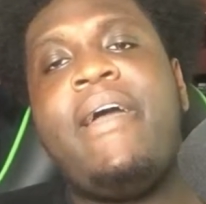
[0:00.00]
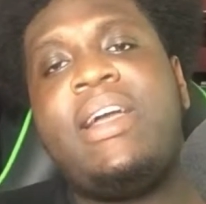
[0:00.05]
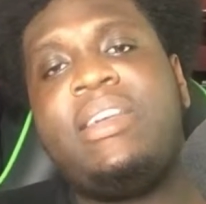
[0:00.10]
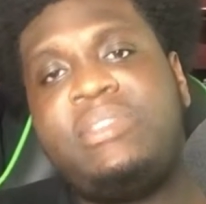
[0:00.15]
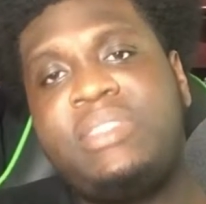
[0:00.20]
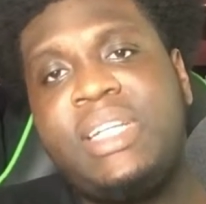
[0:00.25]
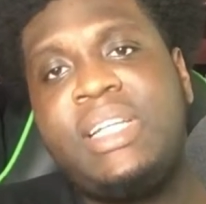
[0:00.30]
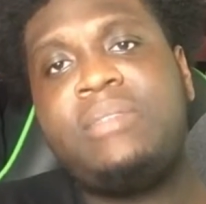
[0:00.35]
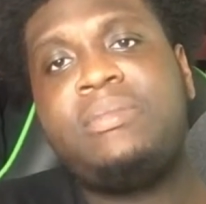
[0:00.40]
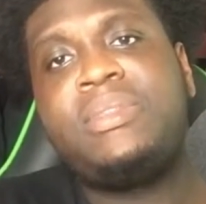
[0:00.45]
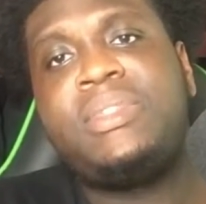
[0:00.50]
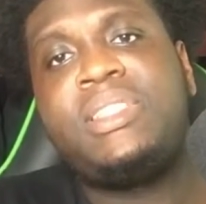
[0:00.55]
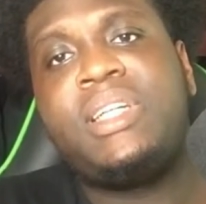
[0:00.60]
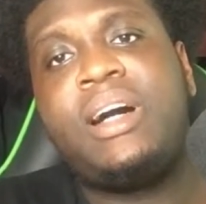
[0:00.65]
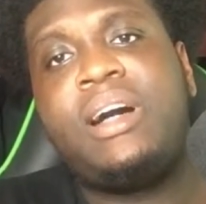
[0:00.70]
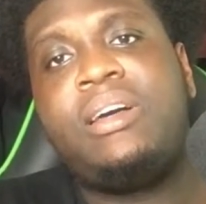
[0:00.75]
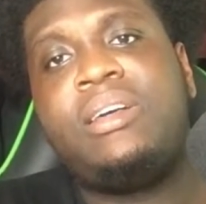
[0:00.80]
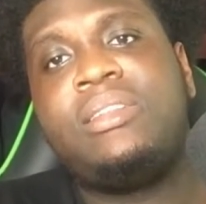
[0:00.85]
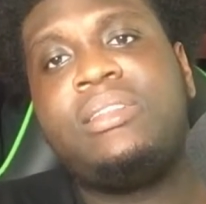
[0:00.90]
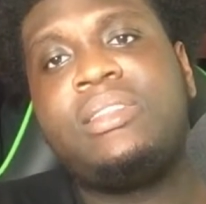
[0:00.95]
if James
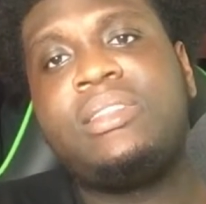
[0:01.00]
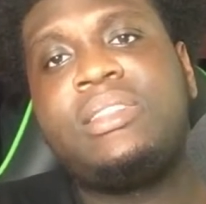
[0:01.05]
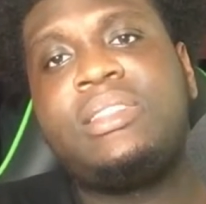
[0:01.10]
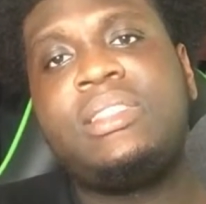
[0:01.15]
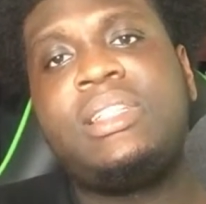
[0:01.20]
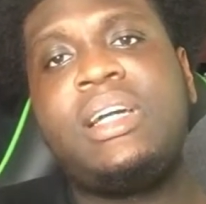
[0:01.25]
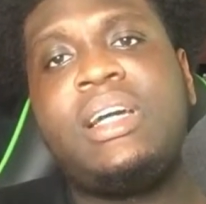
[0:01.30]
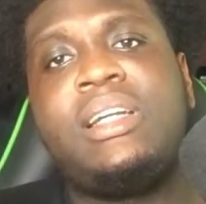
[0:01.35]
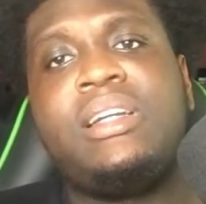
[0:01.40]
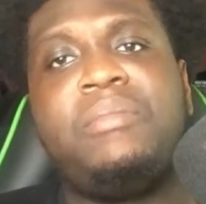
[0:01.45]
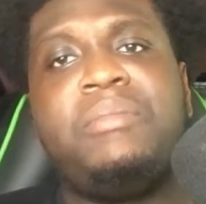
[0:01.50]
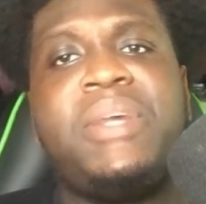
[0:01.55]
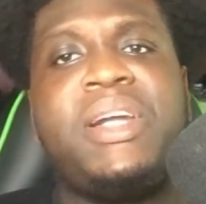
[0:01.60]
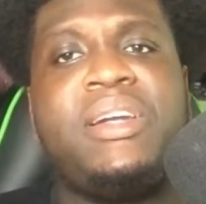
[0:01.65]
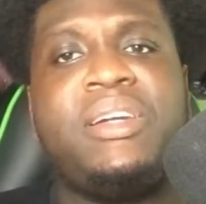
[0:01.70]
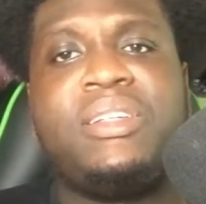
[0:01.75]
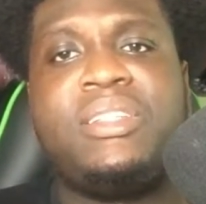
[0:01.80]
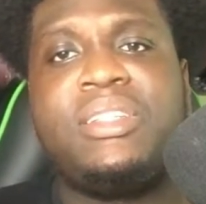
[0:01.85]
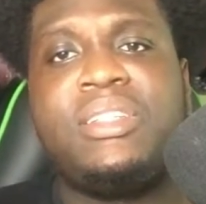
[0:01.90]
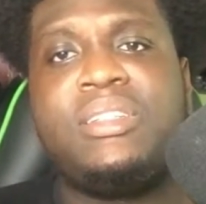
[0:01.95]
Charles, an
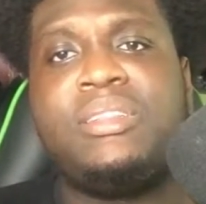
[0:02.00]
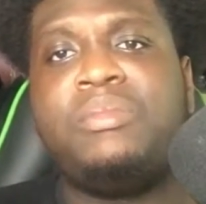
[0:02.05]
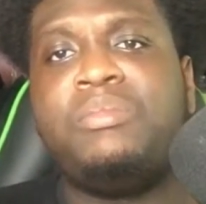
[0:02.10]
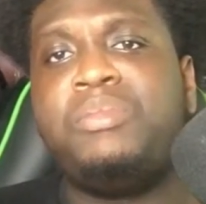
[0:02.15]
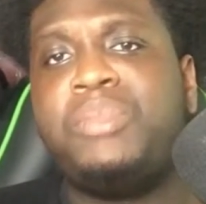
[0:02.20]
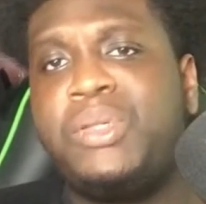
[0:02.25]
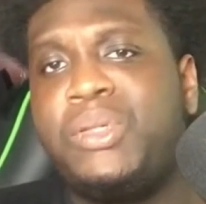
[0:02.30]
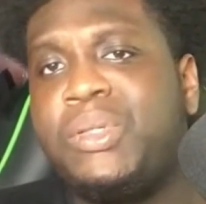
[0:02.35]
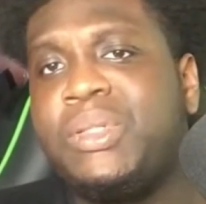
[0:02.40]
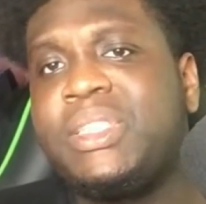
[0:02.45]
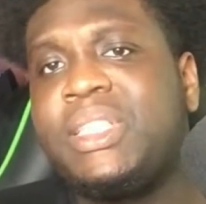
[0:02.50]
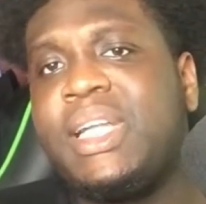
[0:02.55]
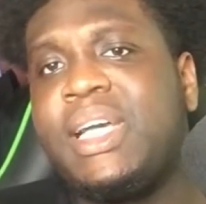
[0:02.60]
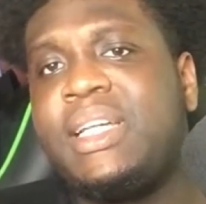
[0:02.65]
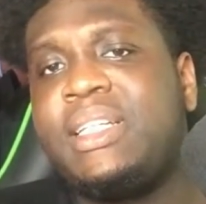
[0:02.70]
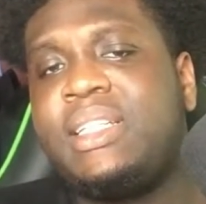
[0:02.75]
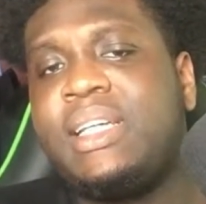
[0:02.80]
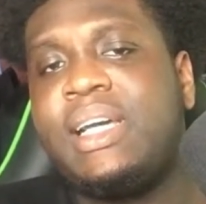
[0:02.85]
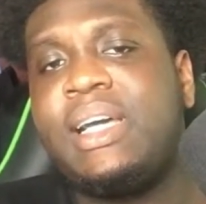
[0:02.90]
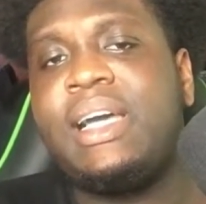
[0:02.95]
American, balls
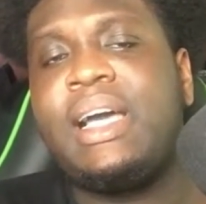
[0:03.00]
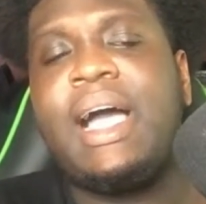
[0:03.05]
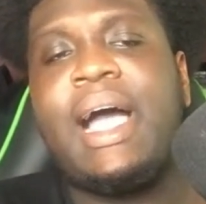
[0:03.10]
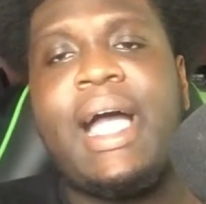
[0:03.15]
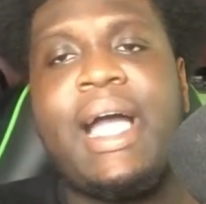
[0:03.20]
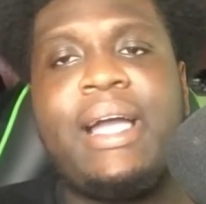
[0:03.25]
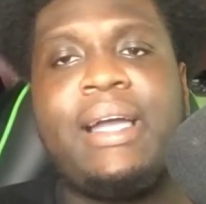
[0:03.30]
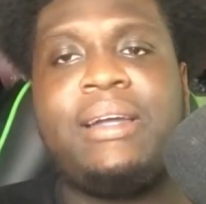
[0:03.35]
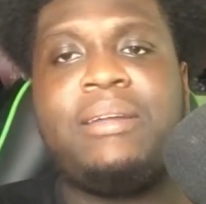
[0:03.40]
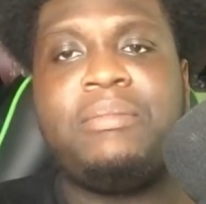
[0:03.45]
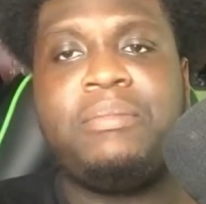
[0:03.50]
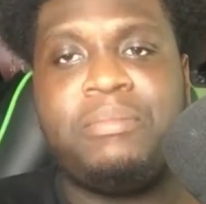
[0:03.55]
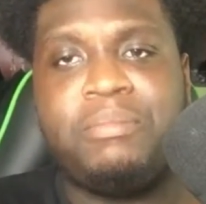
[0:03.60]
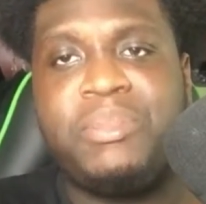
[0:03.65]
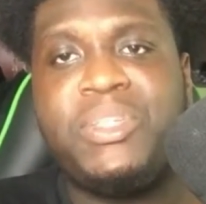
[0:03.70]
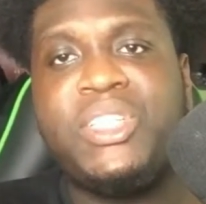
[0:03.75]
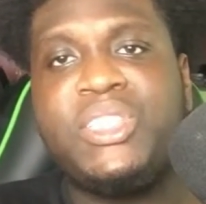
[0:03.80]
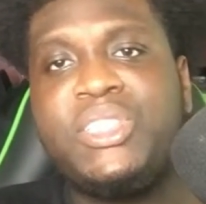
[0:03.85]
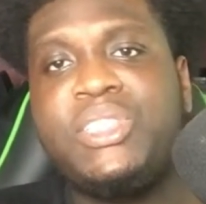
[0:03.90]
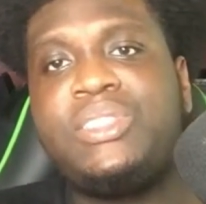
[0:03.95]
like that, I'm
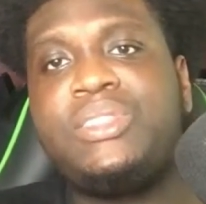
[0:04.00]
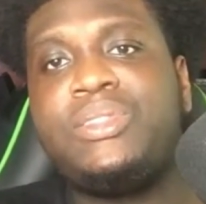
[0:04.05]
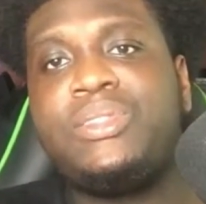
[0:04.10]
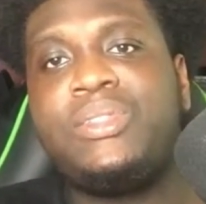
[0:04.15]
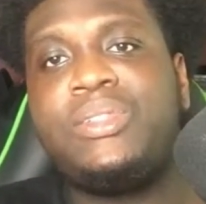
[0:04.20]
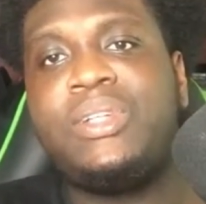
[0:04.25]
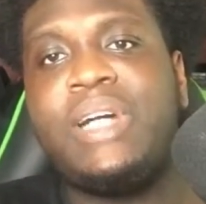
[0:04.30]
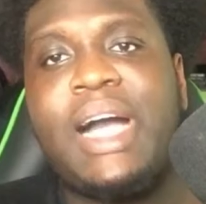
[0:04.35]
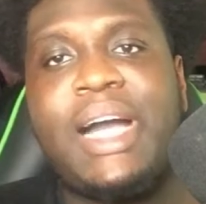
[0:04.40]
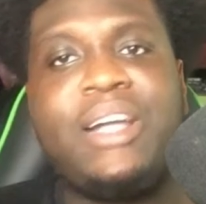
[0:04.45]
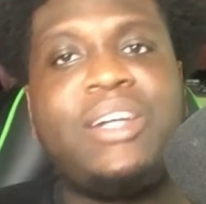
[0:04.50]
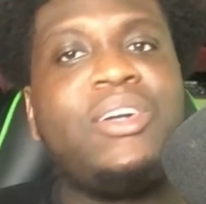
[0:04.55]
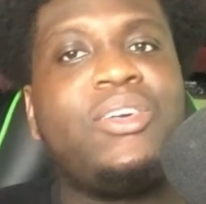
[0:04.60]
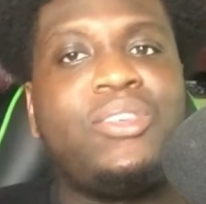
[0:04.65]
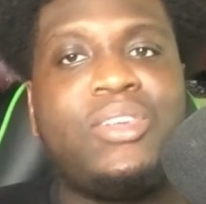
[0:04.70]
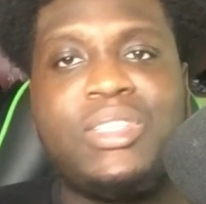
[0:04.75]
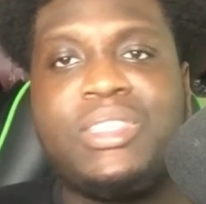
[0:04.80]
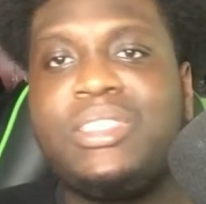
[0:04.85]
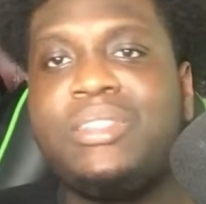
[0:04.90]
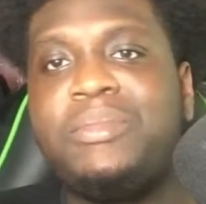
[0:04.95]
pretty sure I could
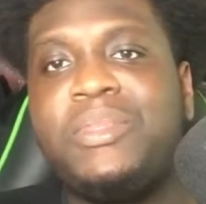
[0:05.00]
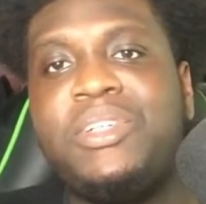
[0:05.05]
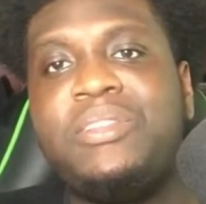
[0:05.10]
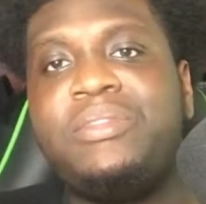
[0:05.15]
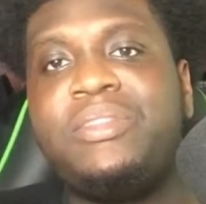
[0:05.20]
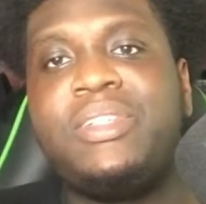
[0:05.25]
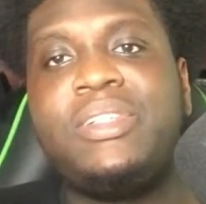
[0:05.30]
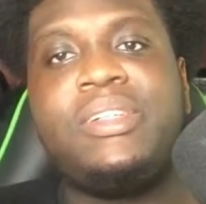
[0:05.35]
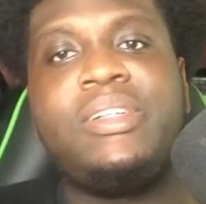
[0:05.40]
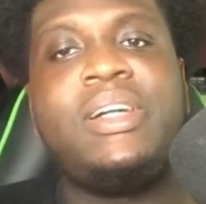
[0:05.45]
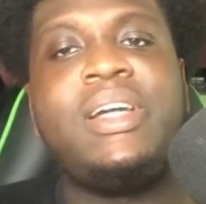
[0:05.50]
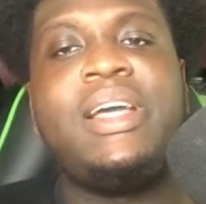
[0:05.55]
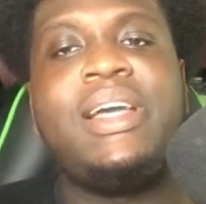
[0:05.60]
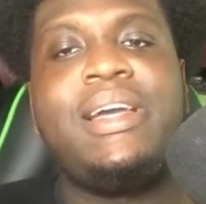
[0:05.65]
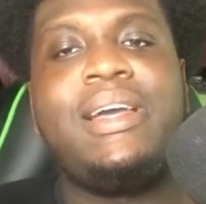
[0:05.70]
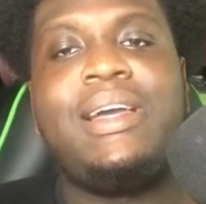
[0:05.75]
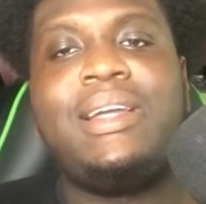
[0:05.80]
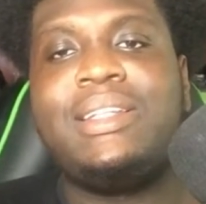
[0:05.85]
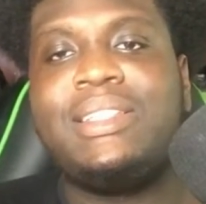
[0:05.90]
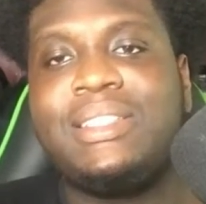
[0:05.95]
cross him over
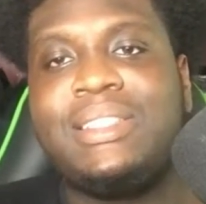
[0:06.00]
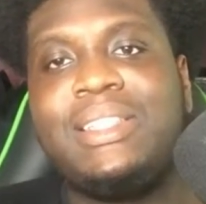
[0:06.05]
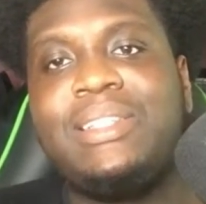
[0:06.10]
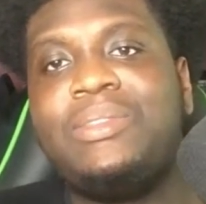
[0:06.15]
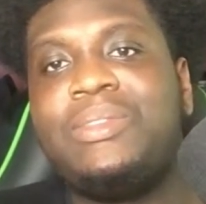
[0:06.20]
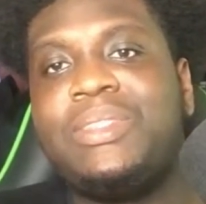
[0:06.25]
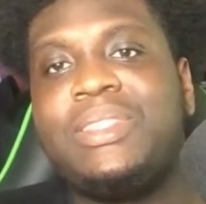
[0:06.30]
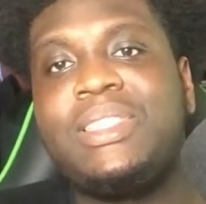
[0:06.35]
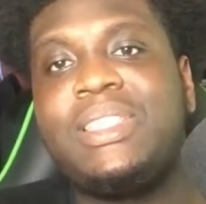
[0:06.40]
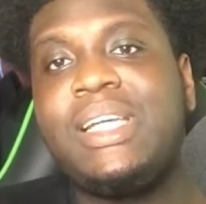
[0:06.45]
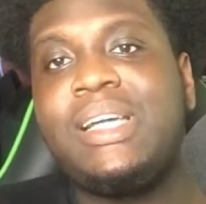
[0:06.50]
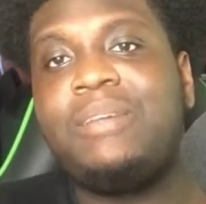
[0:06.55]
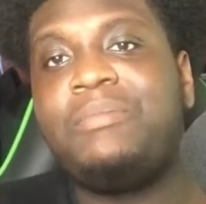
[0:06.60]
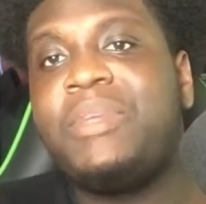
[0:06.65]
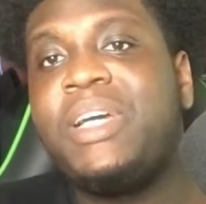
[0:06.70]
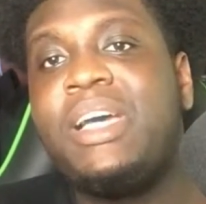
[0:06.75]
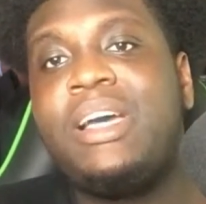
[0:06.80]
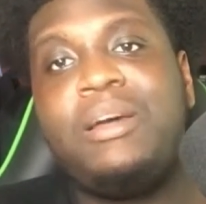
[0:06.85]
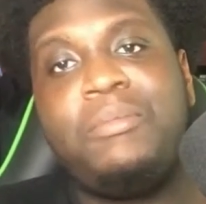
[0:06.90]
in a single step.